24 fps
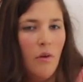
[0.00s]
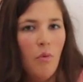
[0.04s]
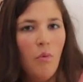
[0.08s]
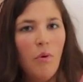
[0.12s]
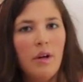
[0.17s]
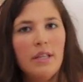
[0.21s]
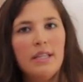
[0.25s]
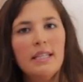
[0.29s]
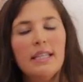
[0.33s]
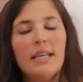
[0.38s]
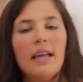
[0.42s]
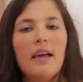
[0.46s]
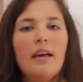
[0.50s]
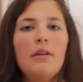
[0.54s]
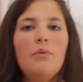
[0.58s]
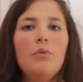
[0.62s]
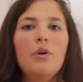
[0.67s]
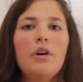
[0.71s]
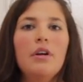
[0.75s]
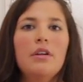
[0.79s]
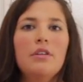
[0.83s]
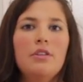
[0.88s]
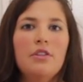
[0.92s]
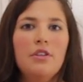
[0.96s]
Once again,
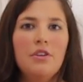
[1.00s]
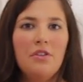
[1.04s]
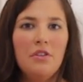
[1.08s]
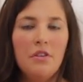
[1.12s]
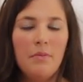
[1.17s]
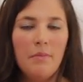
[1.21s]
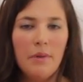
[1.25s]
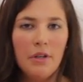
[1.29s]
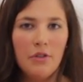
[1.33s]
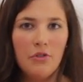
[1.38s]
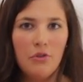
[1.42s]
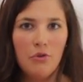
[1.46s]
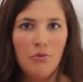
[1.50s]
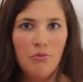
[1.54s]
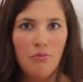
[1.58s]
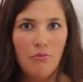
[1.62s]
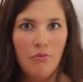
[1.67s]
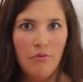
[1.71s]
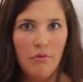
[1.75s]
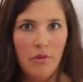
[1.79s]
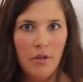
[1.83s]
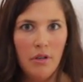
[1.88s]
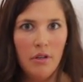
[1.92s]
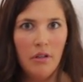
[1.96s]
we're going to start the mixer
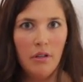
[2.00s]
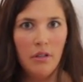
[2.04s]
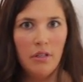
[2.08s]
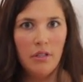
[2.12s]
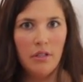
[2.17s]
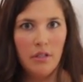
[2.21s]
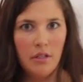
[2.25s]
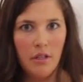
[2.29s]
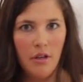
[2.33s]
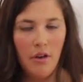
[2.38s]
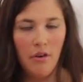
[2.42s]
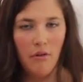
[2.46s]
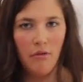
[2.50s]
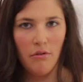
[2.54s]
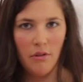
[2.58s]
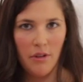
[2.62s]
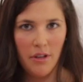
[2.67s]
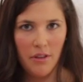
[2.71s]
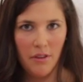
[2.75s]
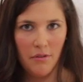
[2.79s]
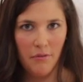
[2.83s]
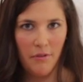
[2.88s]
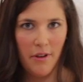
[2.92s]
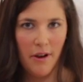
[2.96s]
really slow to
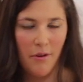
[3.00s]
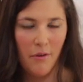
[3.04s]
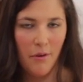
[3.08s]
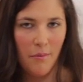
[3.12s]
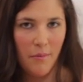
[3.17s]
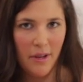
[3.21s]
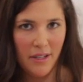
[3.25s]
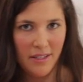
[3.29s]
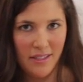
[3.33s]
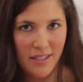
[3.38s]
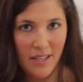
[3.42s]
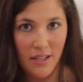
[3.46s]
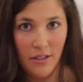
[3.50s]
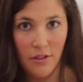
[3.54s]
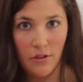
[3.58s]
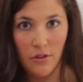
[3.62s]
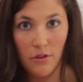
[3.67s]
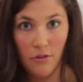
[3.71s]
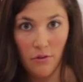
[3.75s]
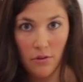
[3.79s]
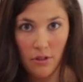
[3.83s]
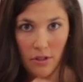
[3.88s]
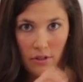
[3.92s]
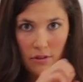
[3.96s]
let the flour mix in
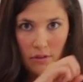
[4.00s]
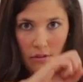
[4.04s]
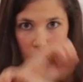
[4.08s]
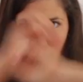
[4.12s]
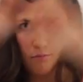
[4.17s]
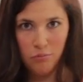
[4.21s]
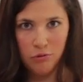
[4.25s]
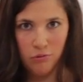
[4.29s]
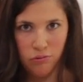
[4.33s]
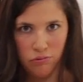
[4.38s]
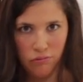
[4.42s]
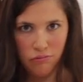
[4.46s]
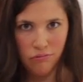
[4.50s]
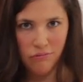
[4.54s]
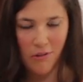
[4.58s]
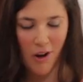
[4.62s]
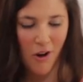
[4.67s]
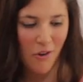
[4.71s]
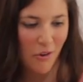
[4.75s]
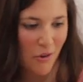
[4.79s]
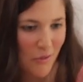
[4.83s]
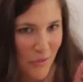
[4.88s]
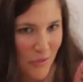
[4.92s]
so it doesn't all